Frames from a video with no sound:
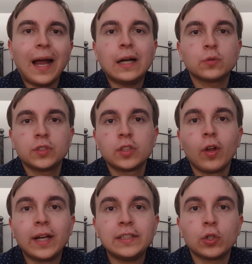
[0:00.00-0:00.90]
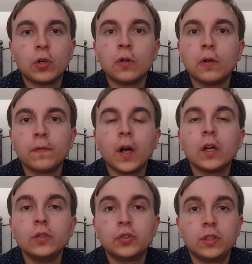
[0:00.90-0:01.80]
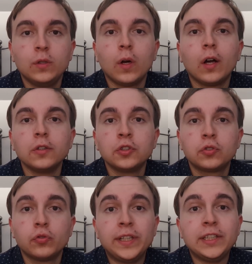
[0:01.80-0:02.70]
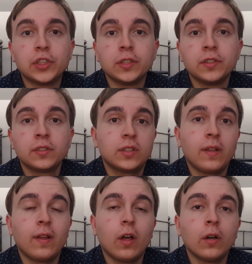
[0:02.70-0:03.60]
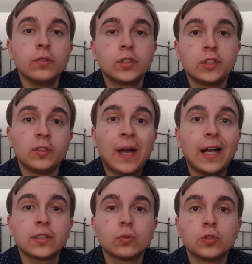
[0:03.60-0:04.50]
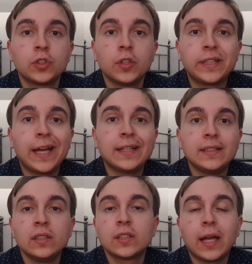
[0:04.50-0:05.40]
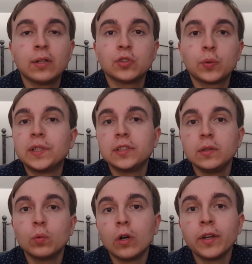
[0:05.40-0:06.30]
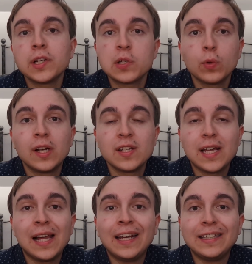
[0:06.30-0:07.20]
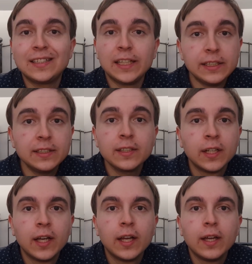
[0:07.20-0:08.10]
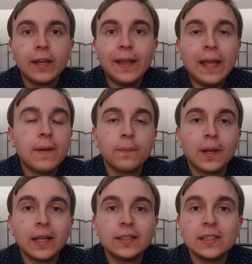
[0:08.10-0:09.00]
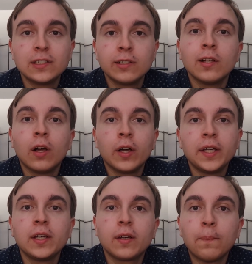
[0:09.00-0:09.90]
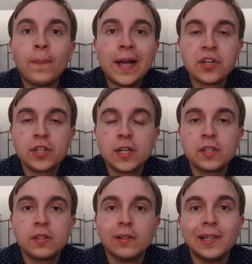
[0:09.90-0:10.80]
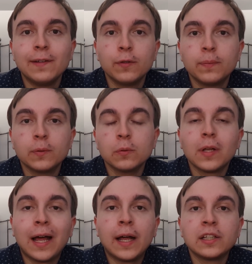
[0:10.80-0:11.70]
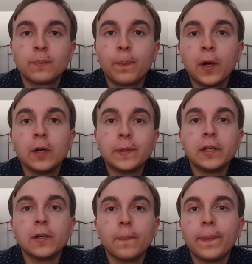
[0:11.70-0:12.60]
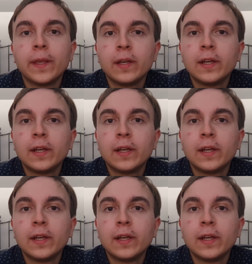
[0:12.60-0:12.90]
Outside of O2 host regions, O2 has also gained L21 as well as L18 in places like Manchester, Liverpool and Birmingham,